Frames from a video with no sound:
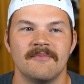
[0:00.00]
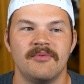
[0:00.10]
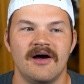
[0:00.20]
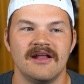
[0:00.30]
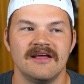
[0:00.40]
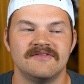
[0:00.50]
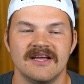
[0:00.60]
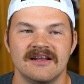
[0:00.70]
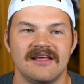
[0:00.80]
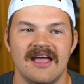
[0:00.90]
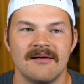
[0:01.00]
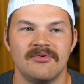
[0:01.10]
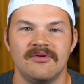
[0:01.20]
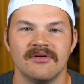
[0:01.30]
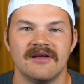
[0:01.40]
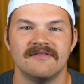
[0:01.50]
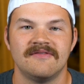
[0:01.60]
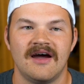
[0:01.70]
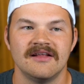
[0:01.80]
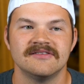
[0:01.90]
But if Dan Campbell can
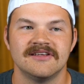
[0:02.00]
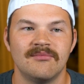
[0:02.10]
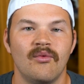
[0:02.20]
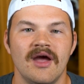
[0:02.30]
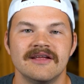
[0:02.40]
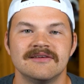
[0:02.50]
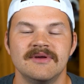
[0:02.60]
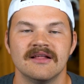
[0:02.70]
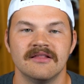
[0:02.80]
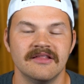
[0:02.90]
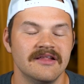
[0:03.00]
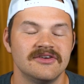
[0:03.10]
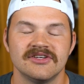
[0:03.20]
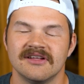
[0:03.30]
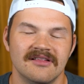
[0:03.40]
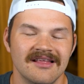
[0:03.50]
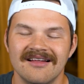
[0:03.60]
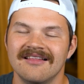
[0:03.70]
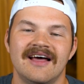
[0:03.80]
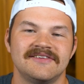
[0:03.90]
find some way to be just a
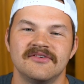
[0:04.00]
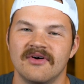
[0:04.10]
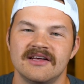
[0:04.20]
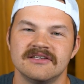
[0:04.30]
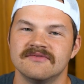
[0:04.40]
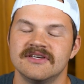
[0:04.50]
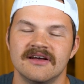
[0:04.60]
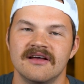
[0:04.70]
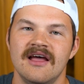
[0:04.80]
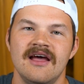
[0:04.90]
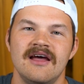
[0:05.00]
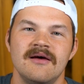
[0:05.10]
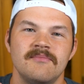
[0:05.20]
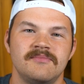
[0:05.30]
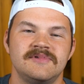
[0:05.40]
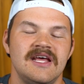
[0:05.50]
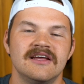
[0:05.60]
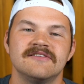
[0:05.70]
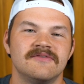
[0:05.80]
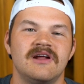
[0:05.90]
little less aggressive, to take
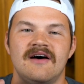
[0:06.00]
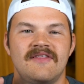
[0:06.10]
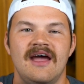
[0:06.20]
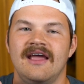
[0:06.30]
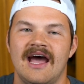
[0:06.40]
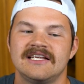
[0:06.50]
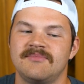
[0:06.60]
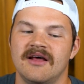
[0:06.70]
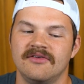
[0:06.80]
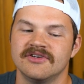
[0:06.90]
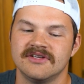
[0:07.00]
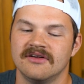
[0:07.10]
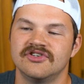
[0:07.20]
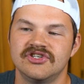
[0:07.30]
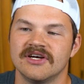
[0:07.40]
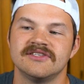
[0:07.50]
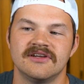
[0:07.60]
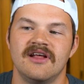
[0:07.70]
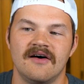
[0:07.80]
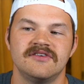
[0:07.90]
his foot off that gas pedal just
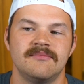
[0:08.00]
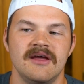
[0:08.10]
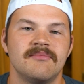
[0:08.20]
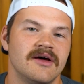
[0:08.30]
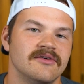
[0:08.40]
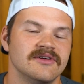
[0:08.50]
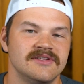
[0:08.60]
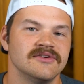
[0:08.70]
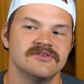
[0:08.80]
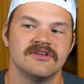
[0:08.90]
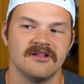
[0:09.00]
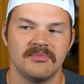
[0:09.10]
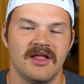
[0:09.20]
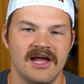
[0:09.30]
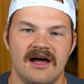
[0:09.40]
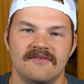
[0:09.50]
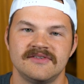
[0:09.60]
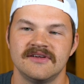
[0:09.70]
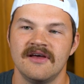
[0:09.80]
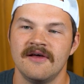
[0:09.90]
enough to make better decisions in the
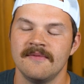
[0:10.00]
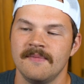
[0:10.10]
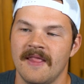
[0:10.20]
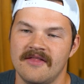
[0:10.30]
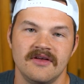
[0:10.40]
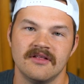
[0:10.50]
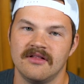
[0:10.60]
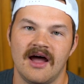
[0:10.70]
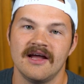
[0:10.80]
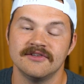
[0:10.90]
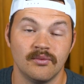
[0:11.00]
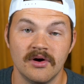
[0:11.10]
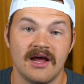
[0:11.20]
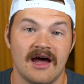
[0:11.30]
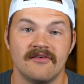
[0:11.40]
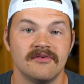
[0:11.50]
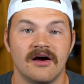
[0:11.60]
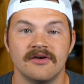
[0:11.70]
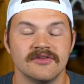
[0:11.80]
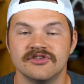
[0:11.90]
playoffs, I think the Lions would have
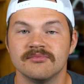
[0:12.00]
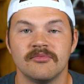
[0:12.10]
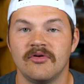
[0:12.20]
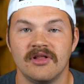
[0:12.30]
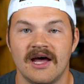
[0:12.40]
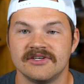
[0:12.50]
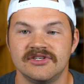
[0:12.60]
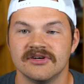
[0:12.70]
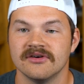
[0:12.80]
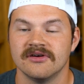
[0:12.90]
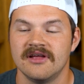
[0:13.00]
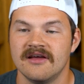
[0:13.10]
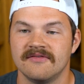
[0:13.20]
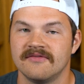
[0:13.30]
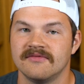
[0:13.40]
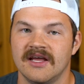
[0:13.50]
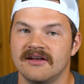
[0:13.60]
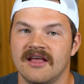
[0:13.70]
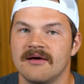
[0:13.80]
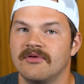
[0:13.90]
gone to the Super Bowl last year if
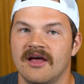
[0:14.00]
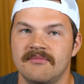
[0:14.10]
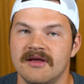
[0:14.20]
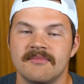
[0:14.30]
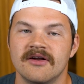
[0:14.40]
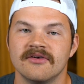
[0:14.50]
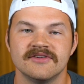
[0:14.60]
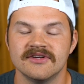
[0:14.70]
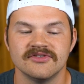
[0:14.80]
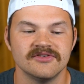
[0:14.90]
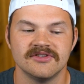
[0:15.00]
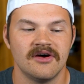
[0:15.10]
Dan Campbell had made better decisions.